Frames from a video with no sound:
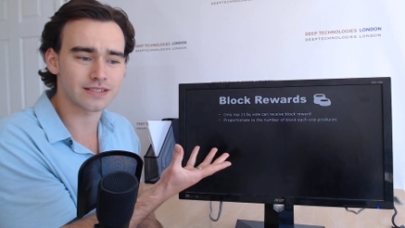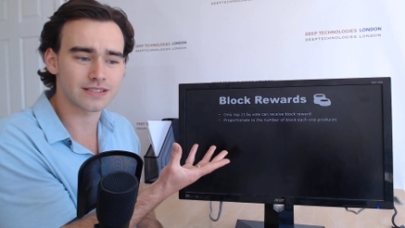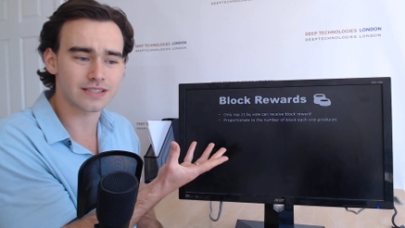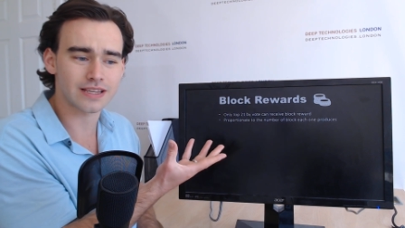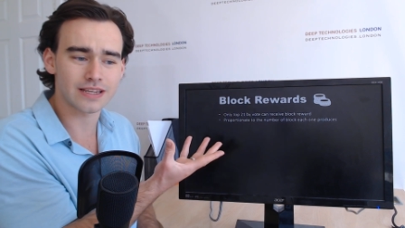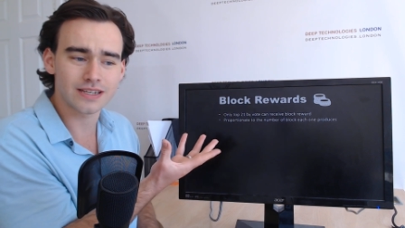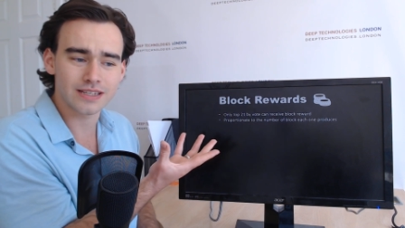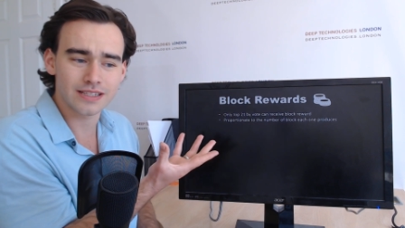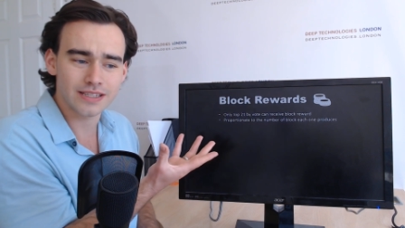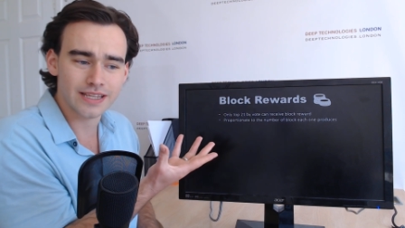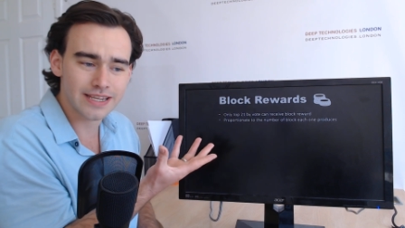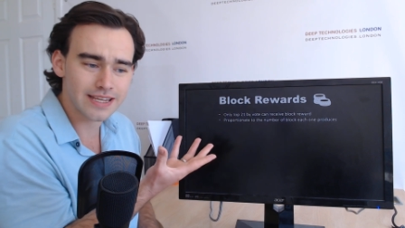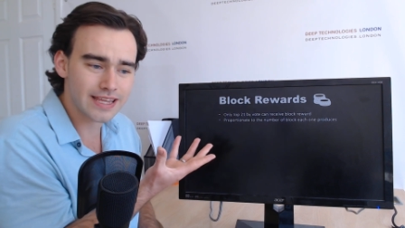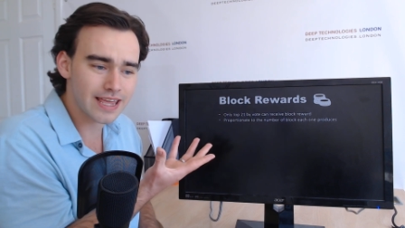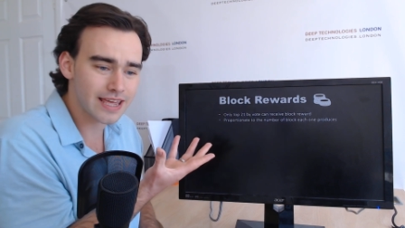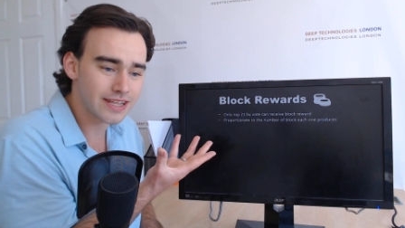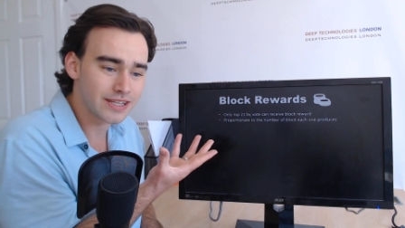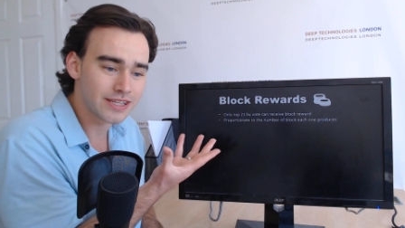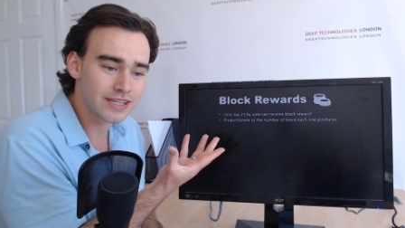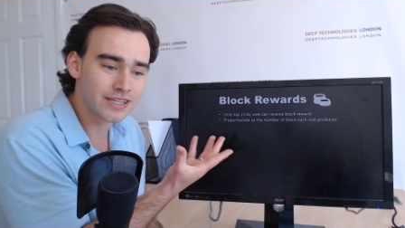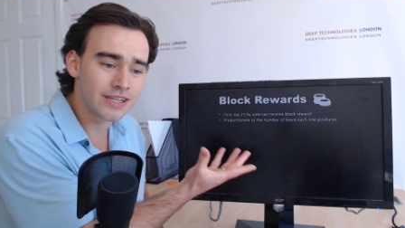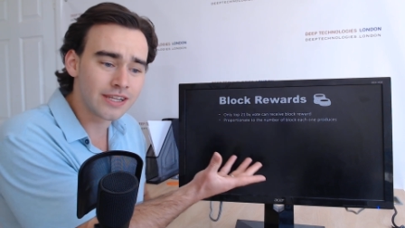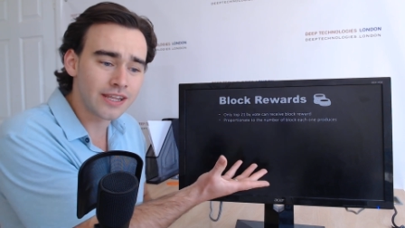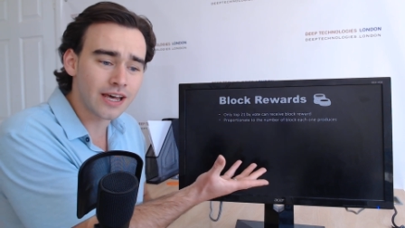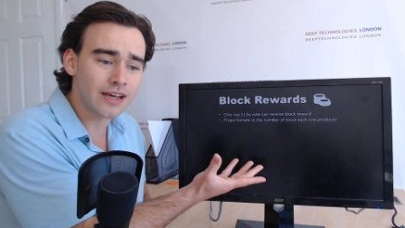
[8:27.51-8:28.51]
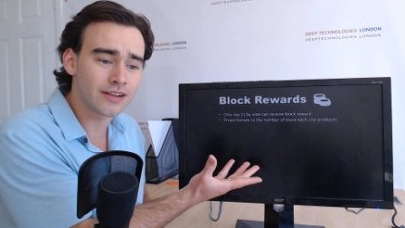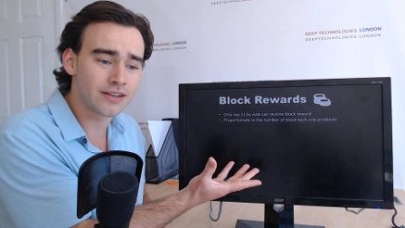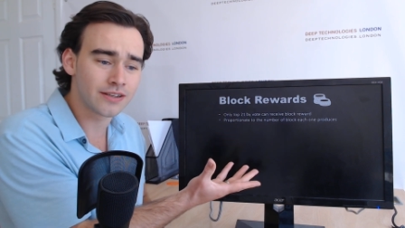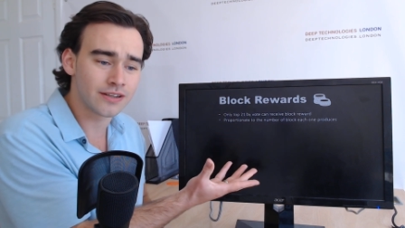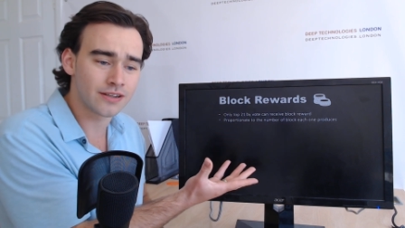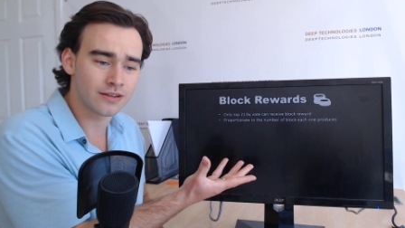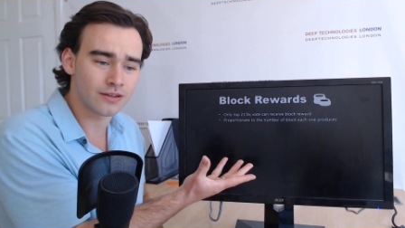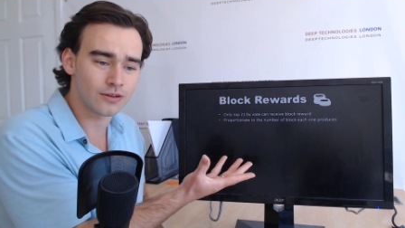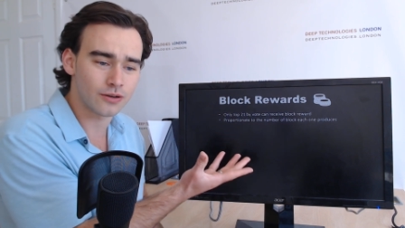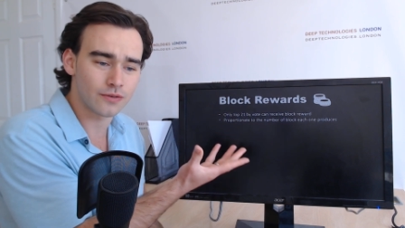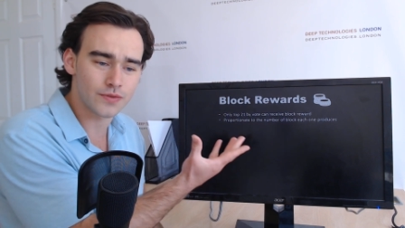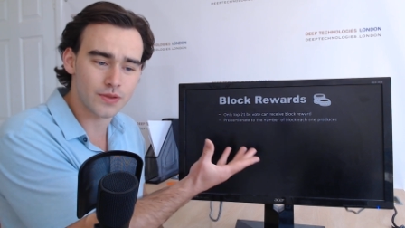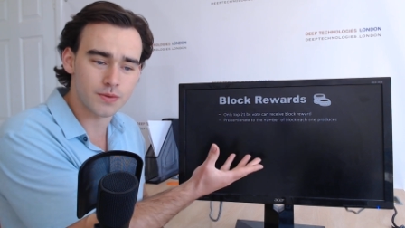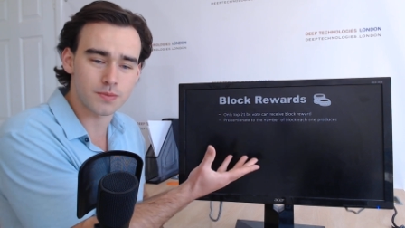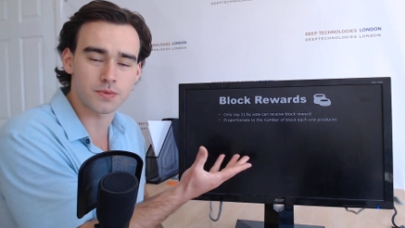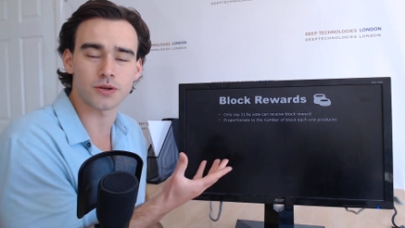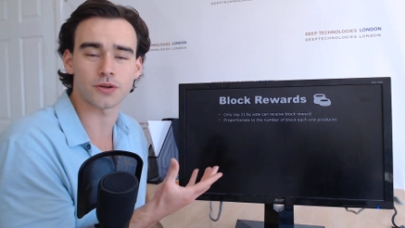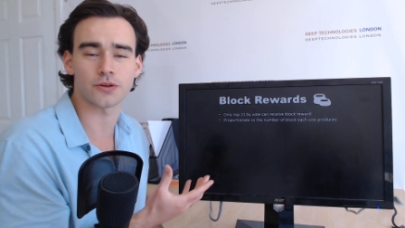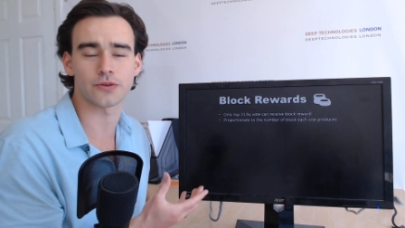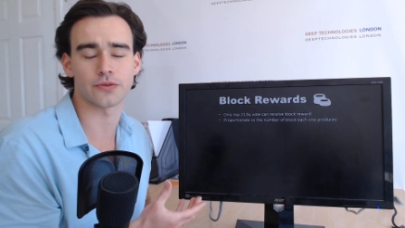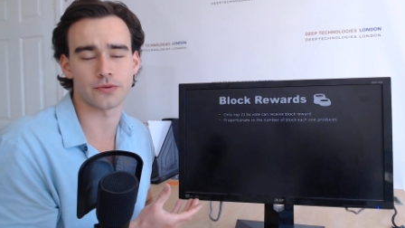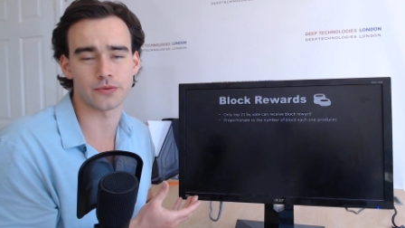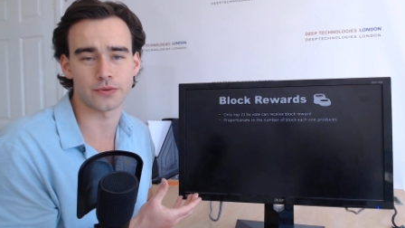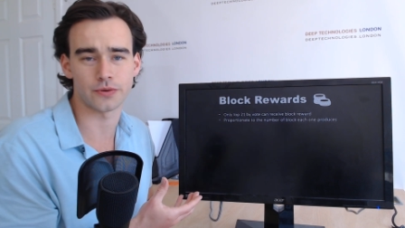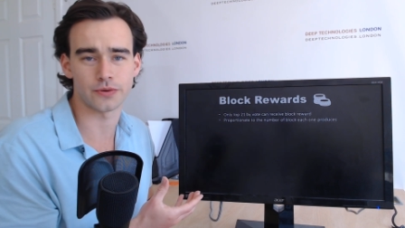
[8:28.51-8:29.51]
They get none of the
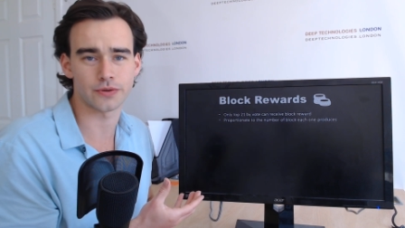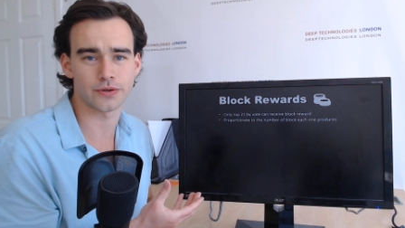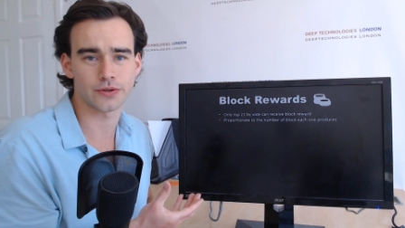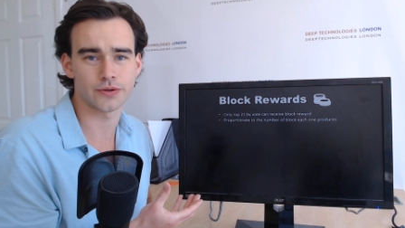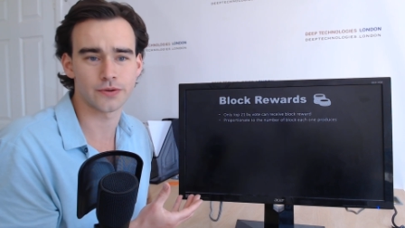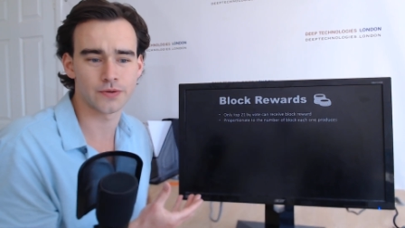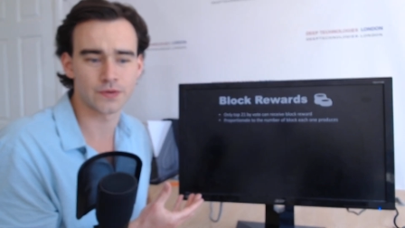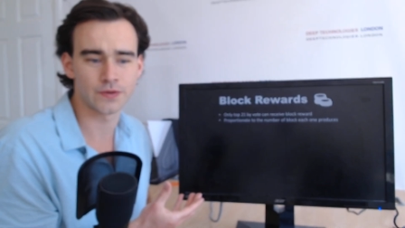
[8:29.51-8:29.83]
block reward.